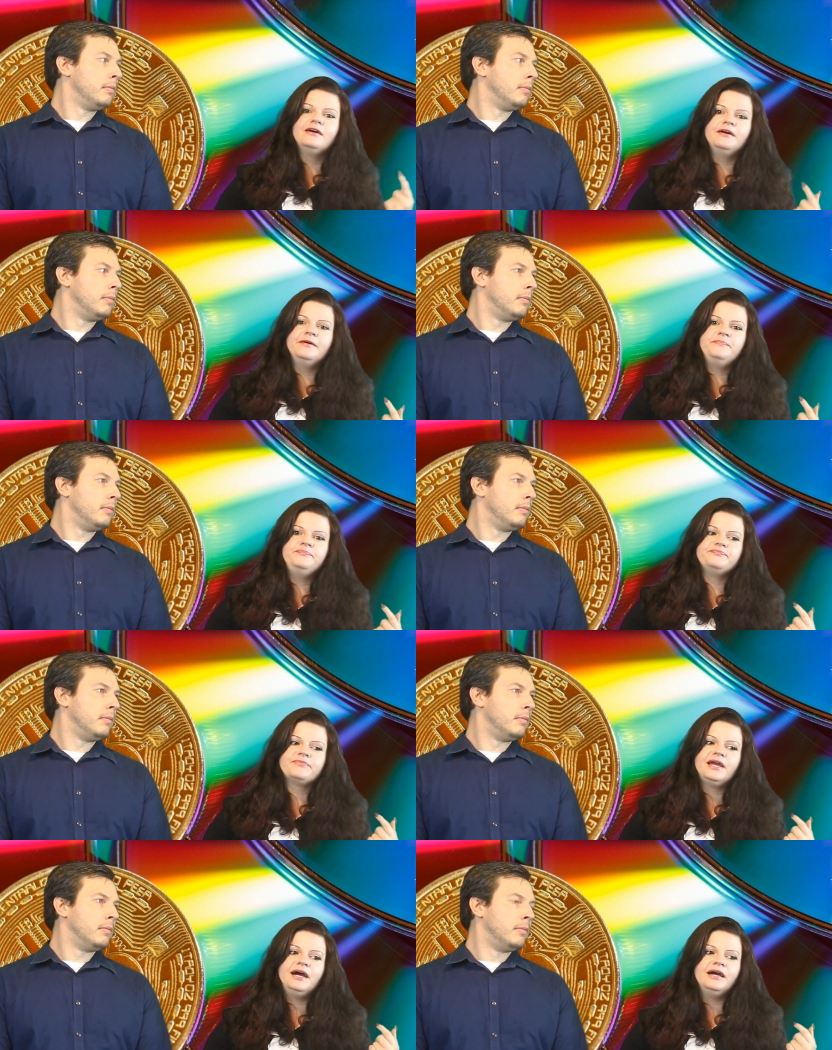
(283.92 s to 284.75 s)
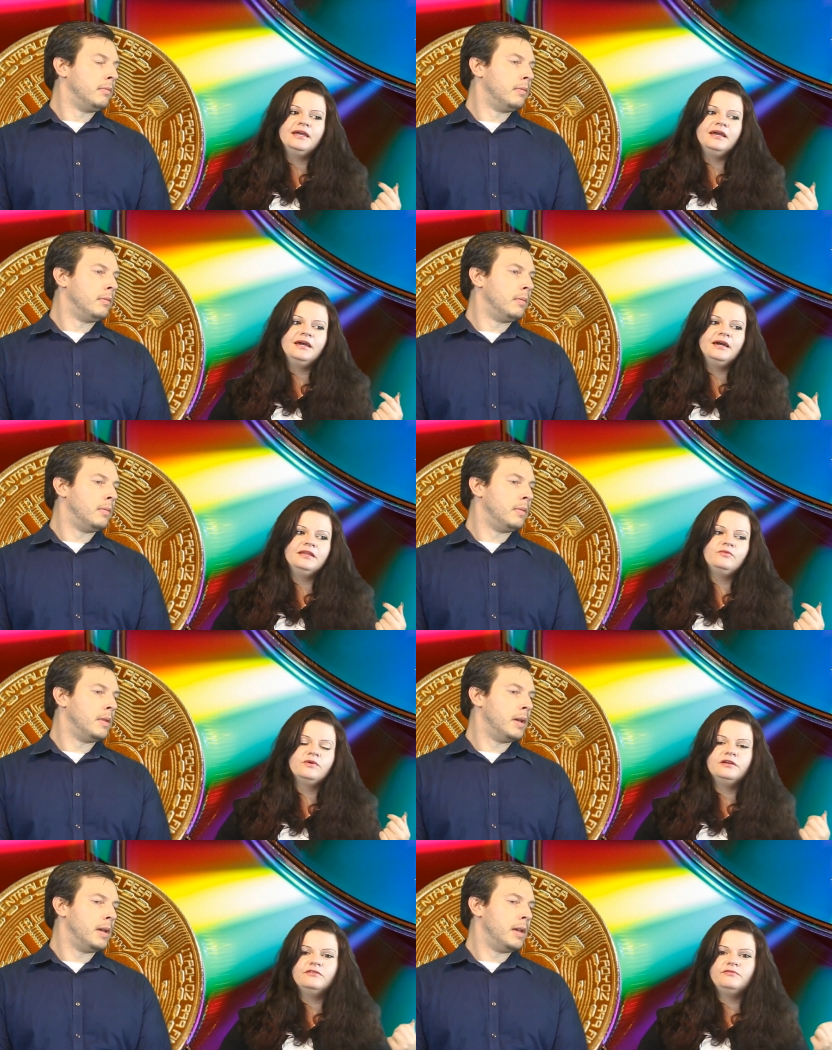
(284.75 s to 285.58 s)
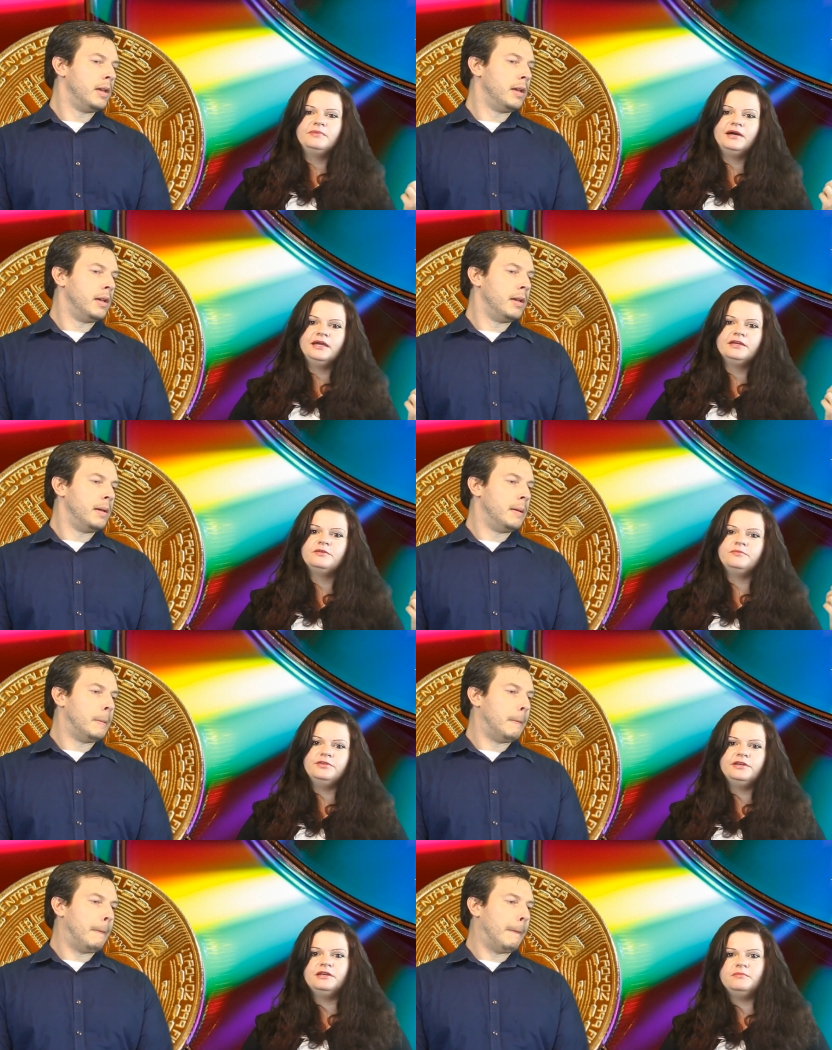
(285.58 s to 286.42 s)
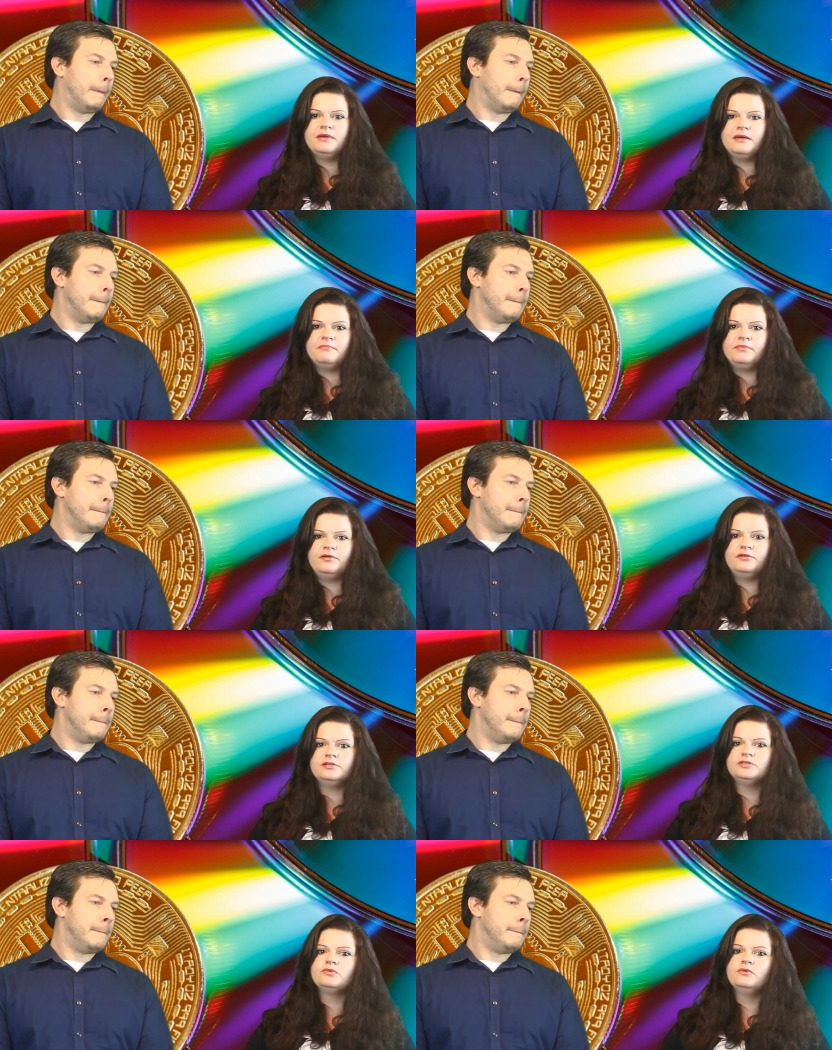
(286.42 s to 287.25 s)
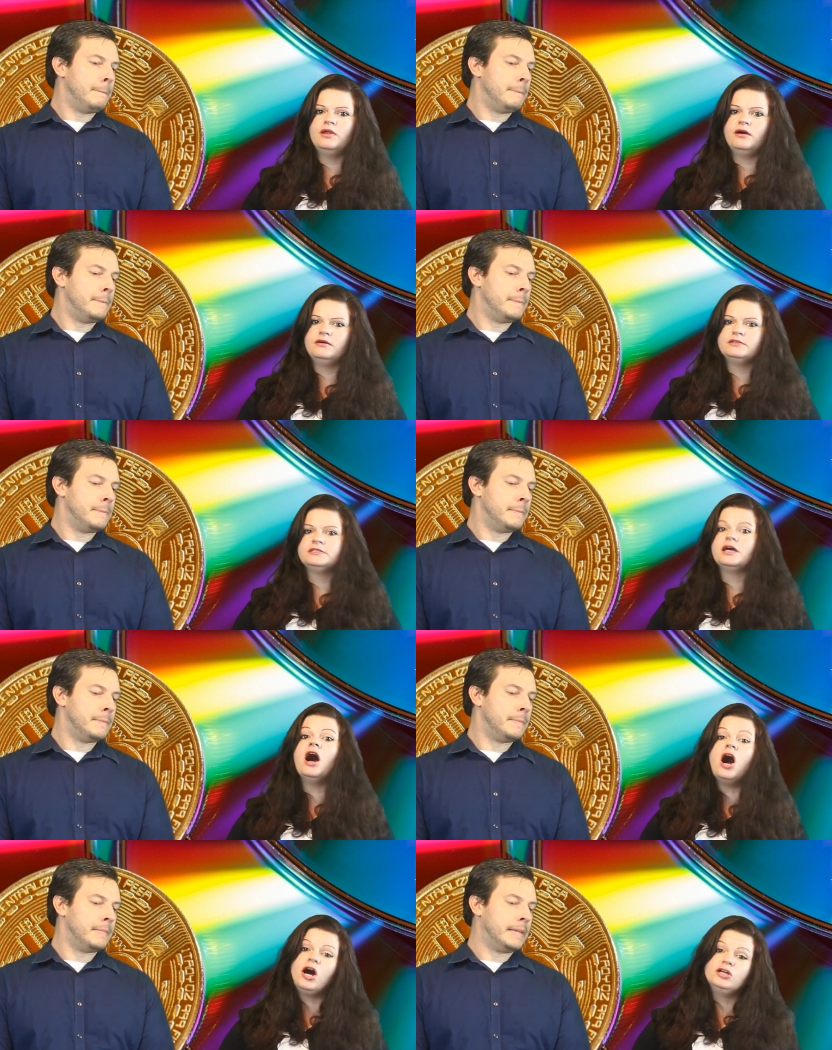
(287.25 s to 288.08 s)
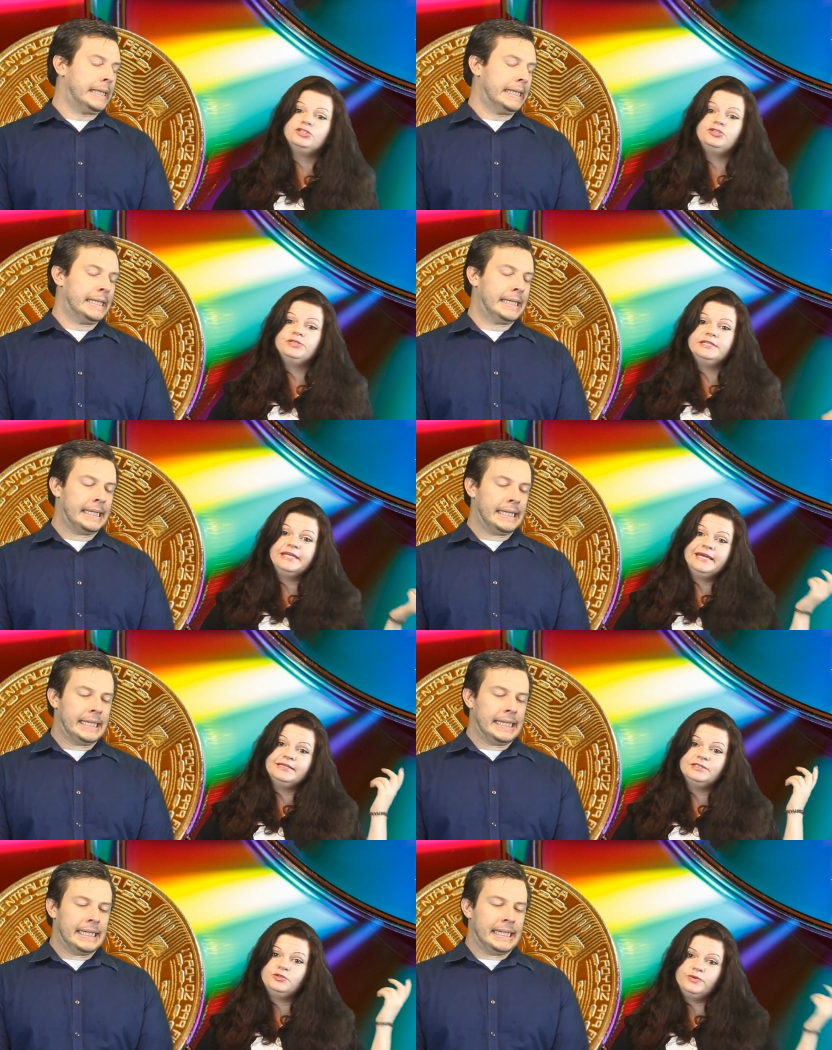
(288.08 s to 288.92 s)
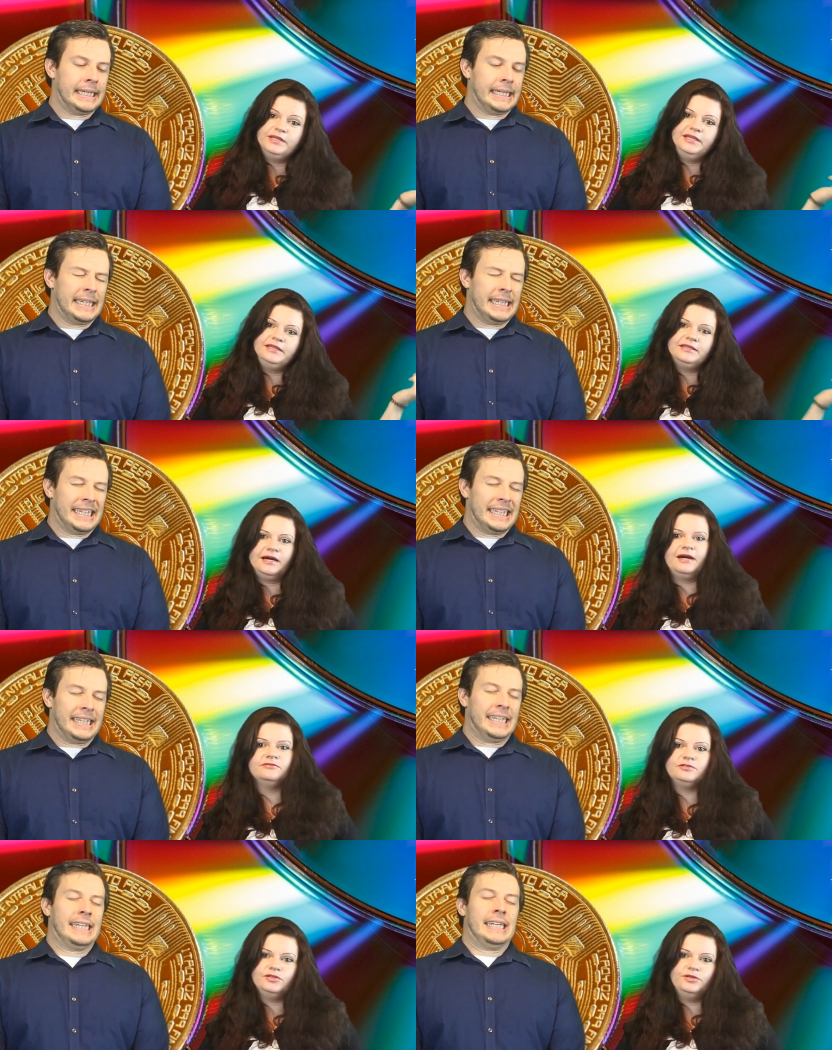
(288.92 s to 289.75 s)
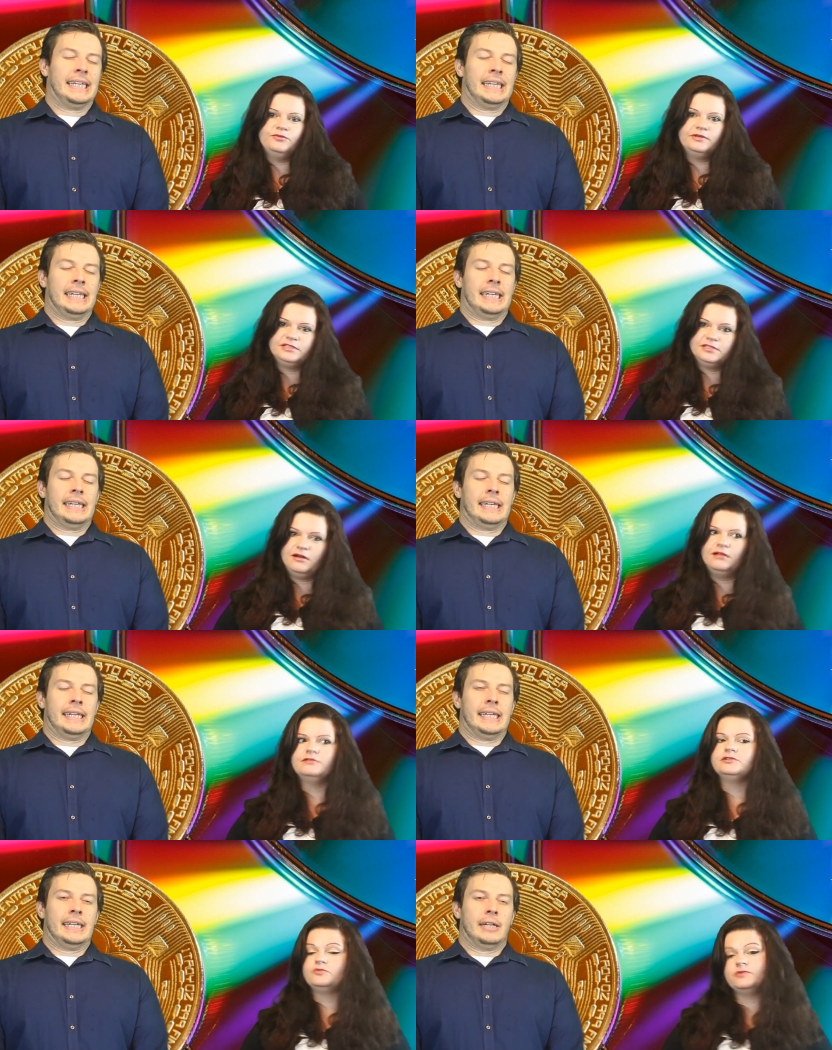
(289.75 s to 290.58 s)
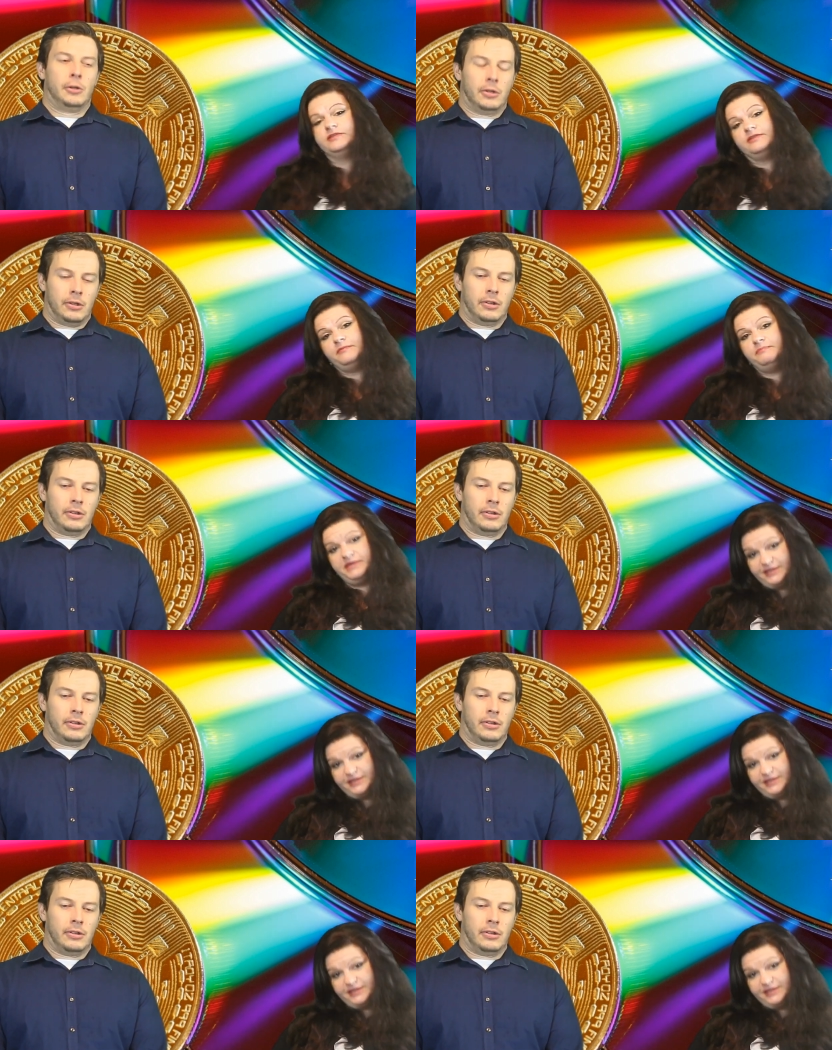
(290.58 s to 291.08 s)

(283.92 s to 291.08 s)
Speaker 1: um, I had one of my community members who lost 120,000 US dollars worth of